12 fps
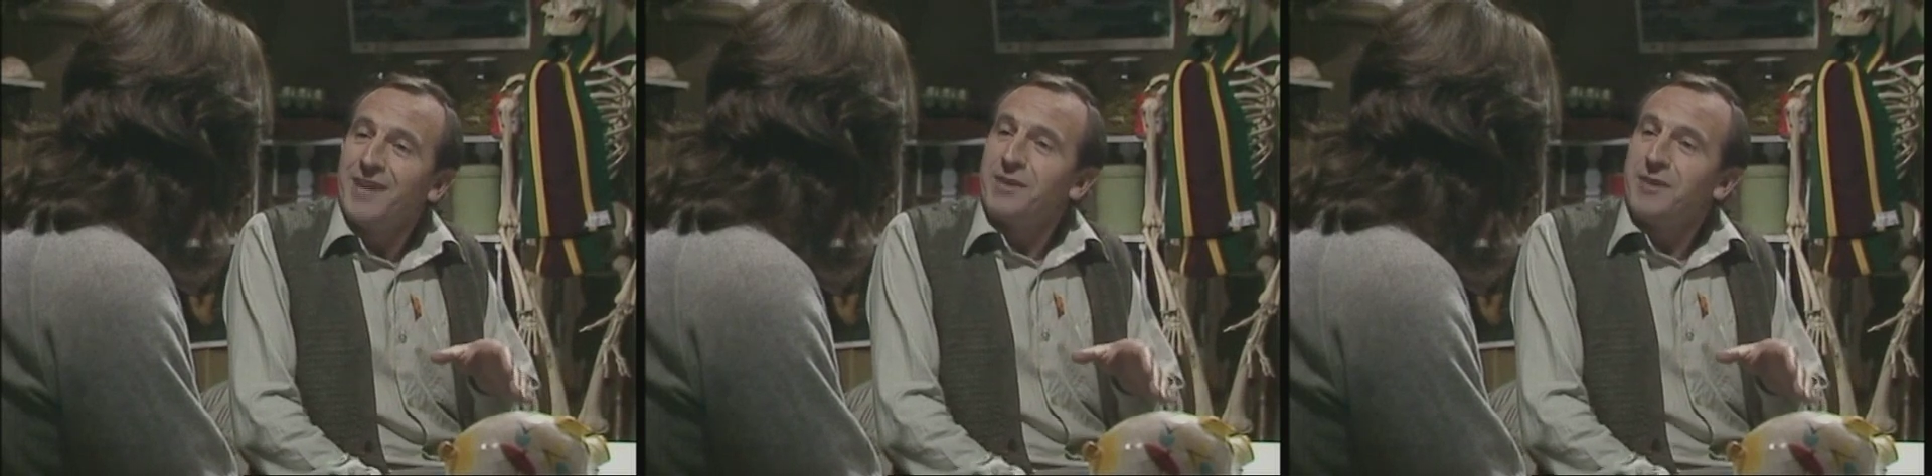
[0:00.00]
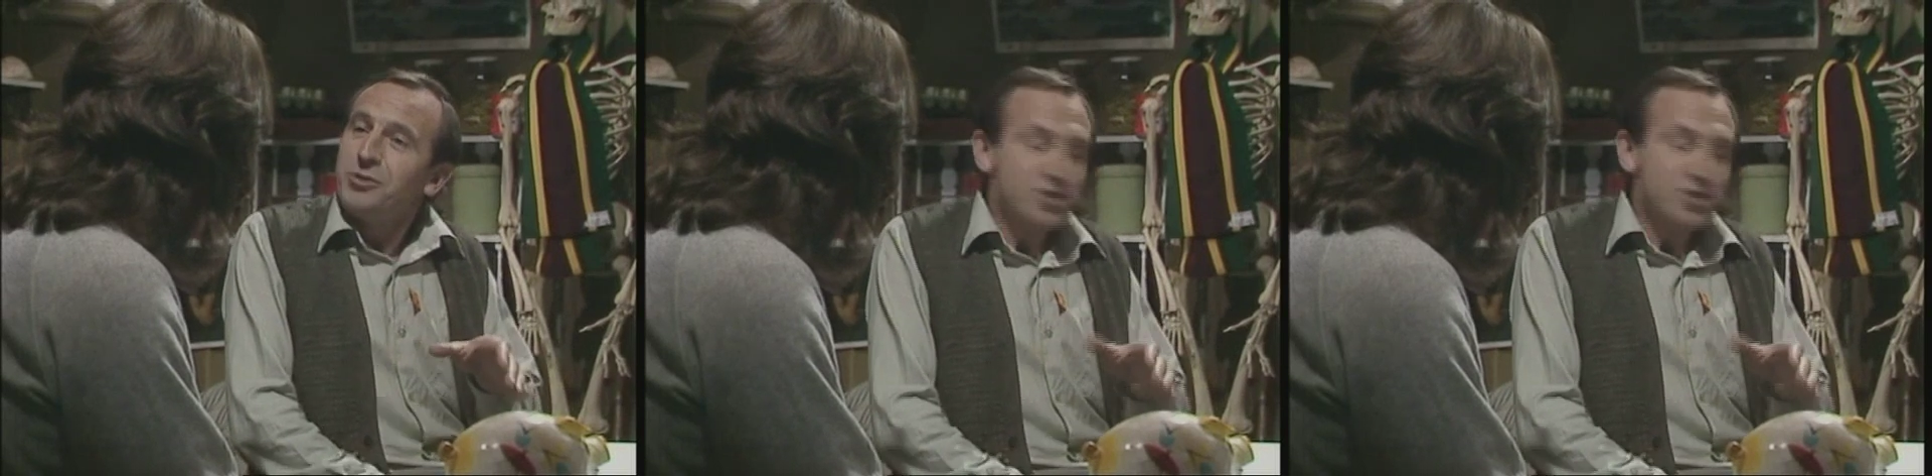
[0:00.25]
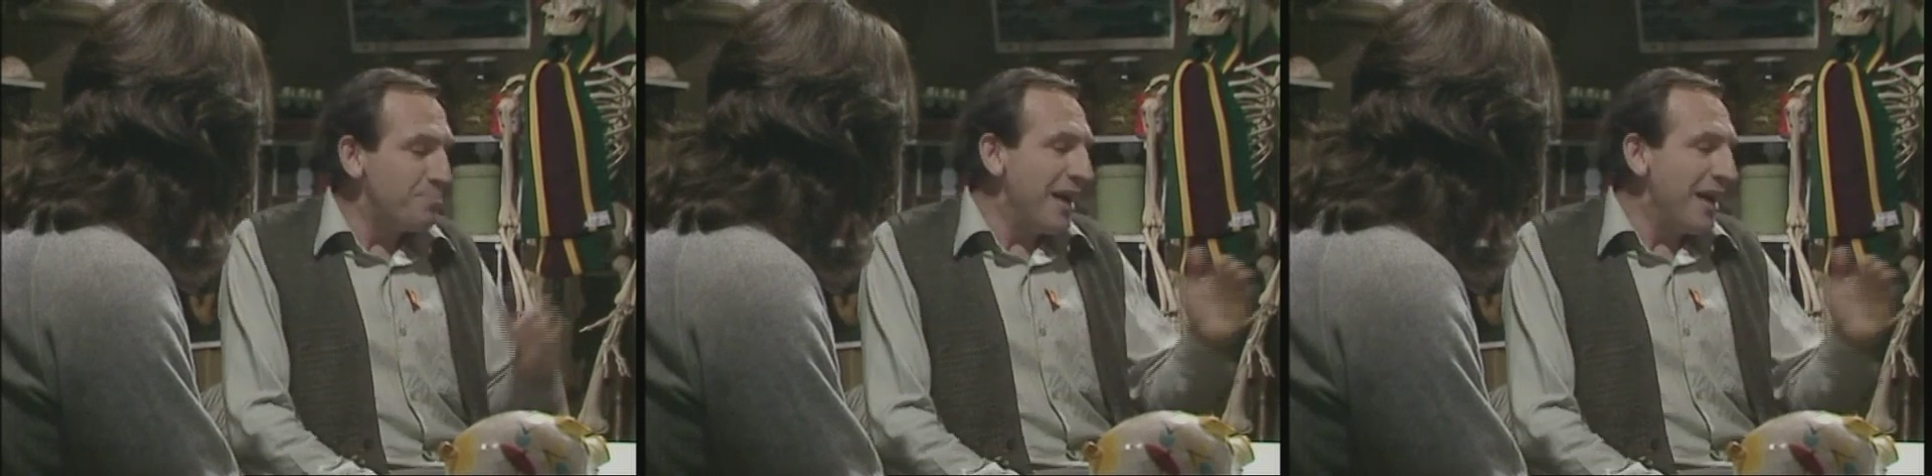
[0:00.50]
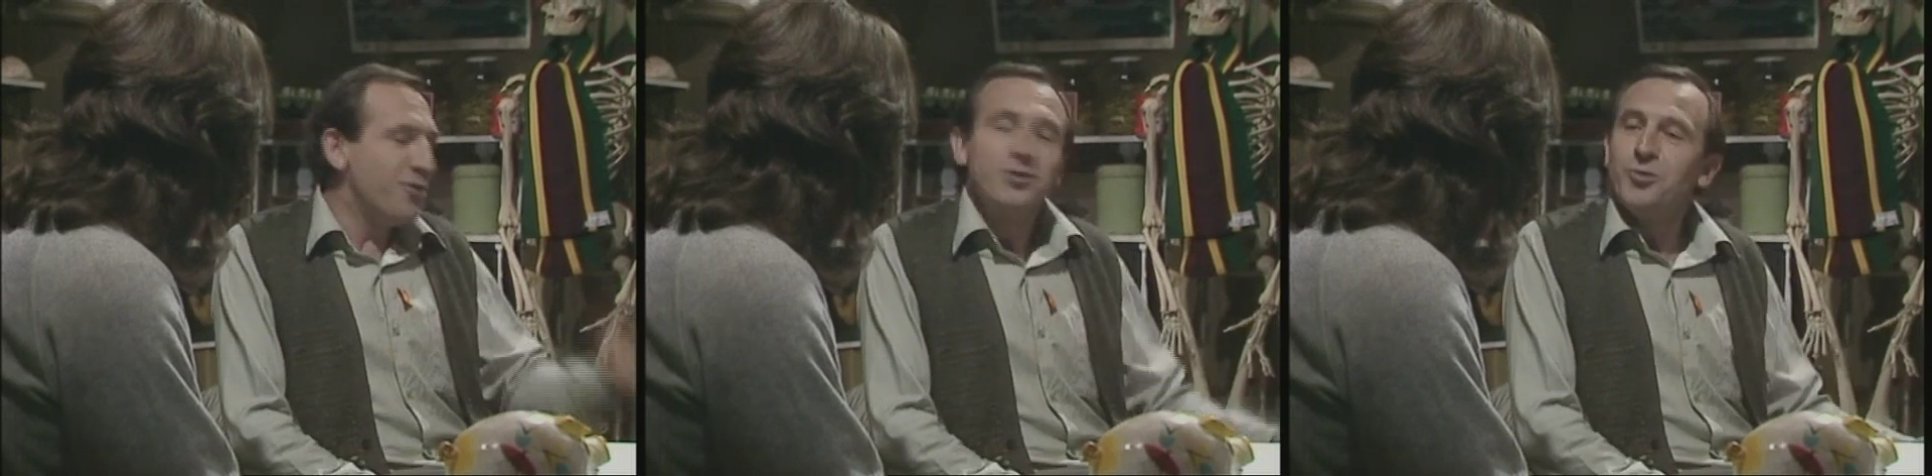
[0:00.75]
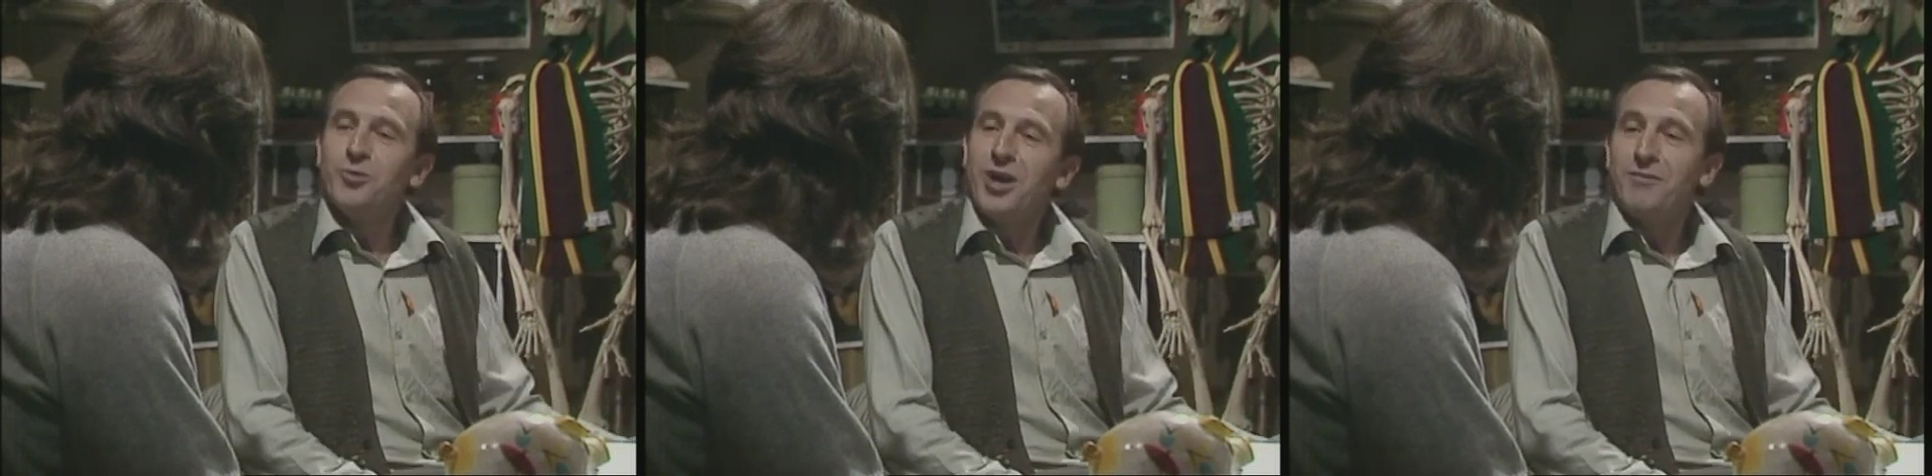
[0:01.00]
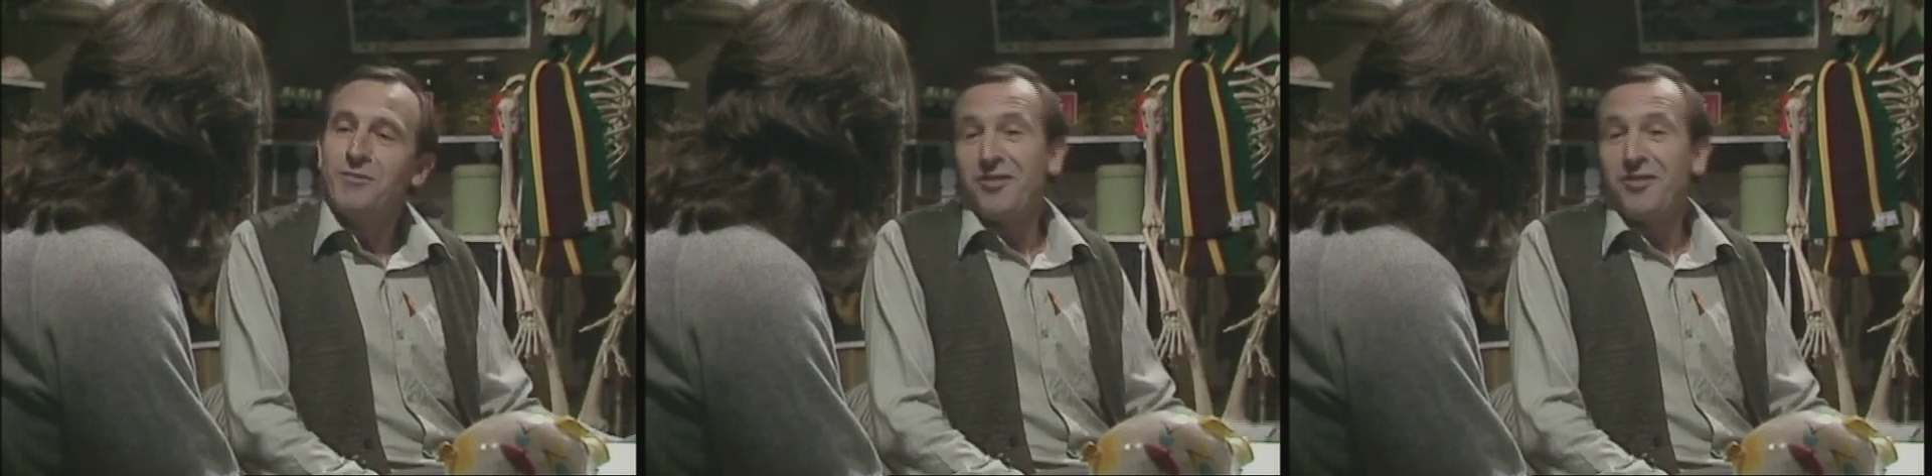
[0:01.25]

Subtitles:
If they put a spade through a worm,